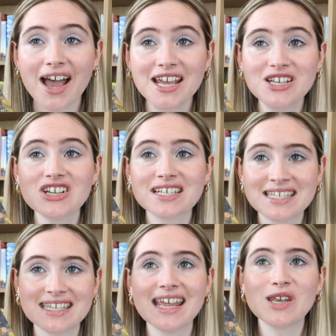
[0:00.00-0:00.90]
I
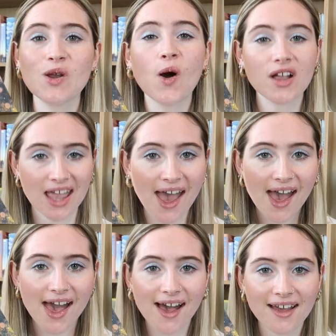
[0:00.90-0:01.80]
just did not
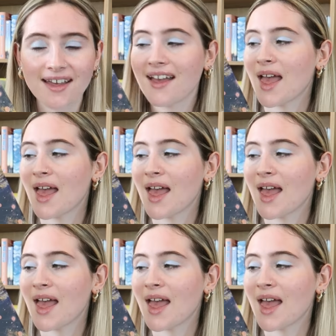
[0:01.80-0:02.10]
care